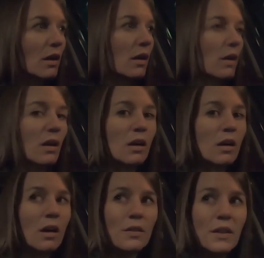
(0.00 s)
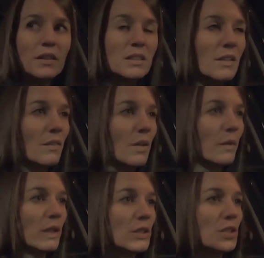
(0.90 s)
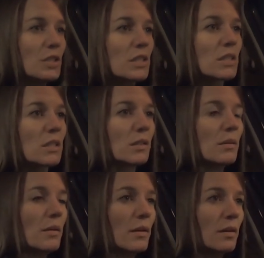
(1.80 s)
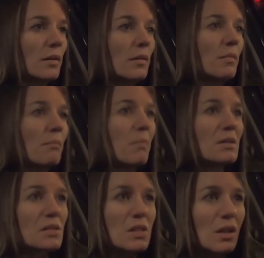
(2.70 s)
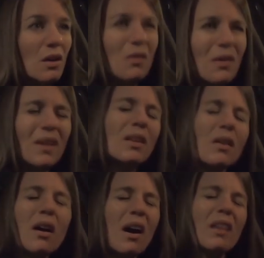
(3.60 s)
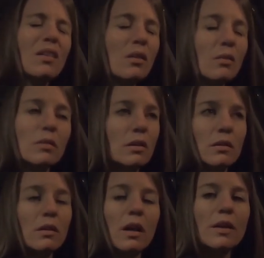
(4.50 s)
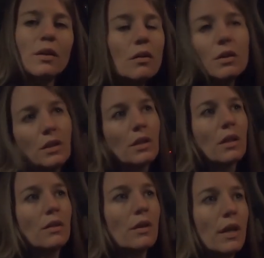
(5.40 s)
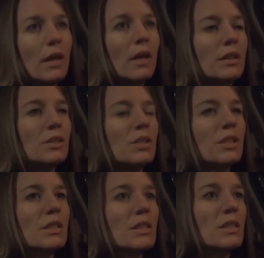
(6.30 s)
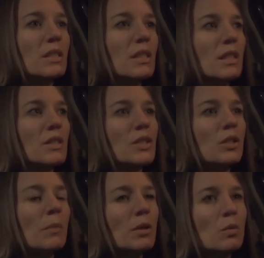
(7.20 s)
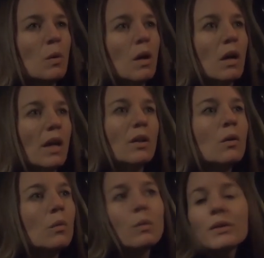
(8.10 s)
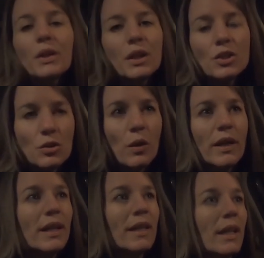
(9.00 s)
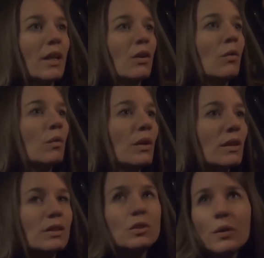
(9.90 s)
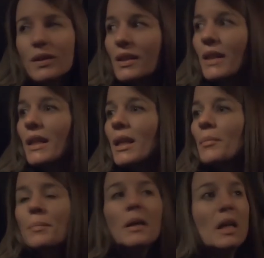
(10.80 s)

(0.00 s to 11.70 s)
uh, on Thanksgiving when it's just myself. I do, I don't, I don't cook, okay? It's just, it's too much work. I don't really enjoy it. I don't enjoy the cleanup,